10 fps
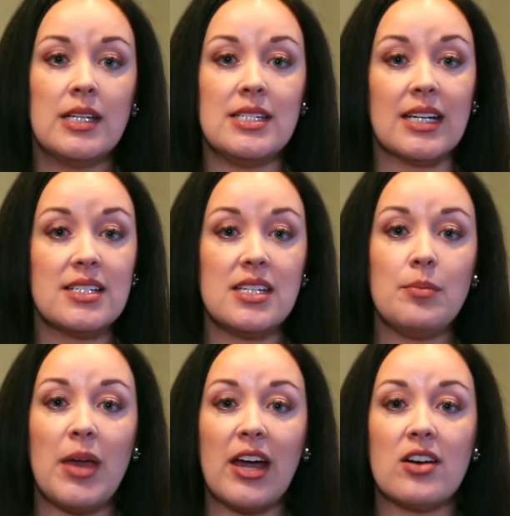Nicotine
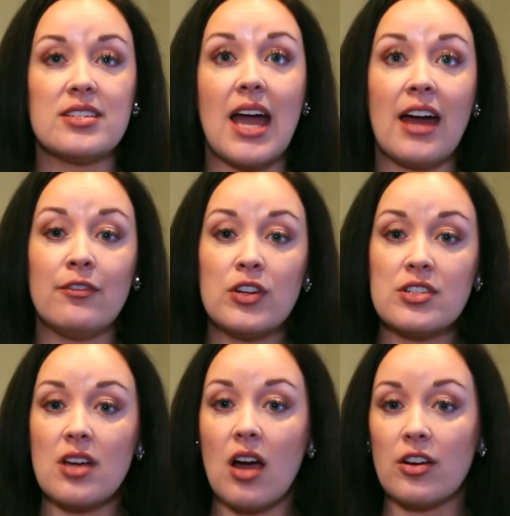may cause
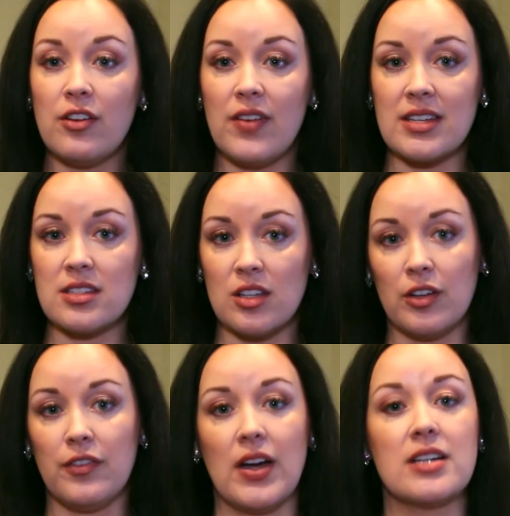adverse cardiovascular
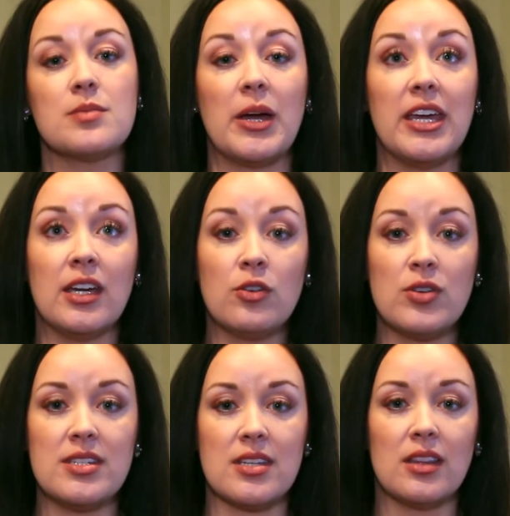effects by
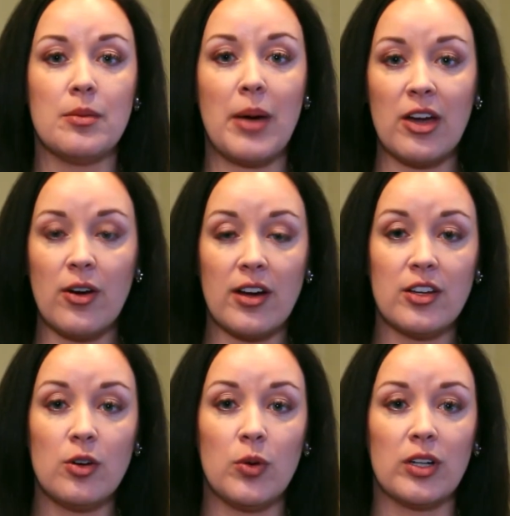increasing the
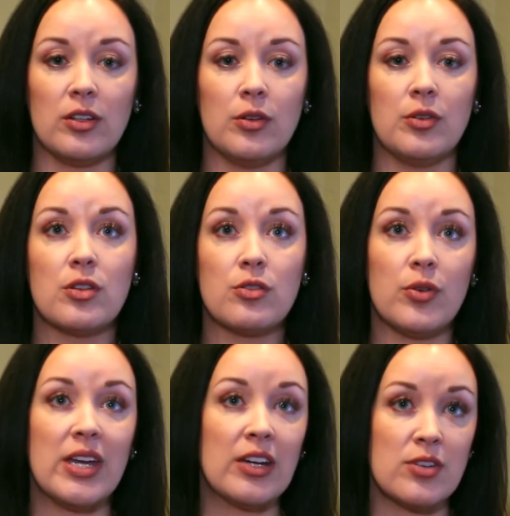myocardial workload through
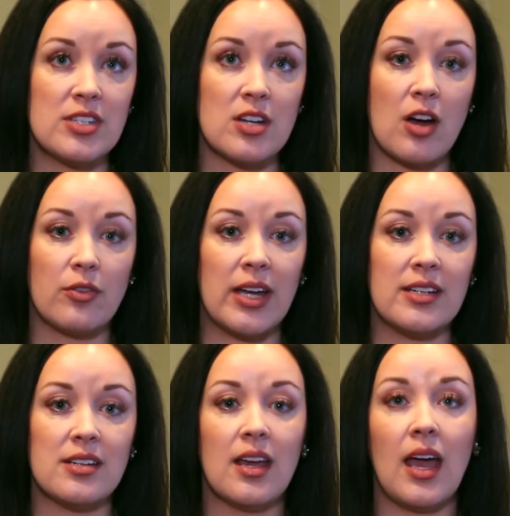increased heart
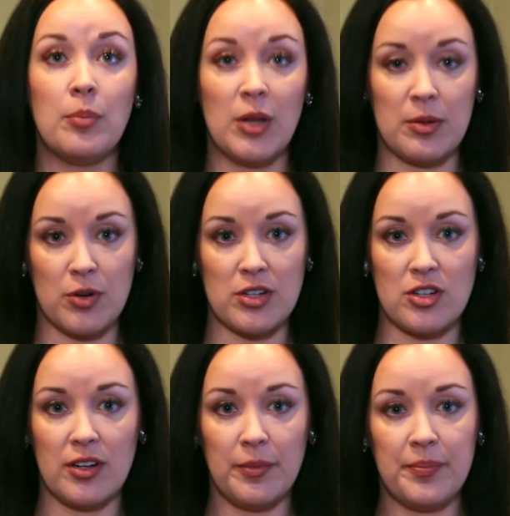rate and blood
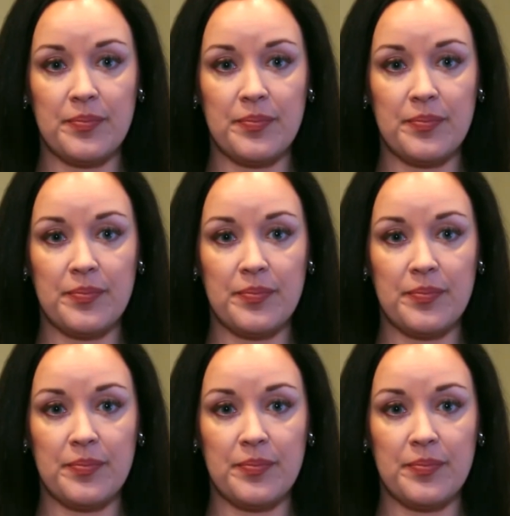pressure.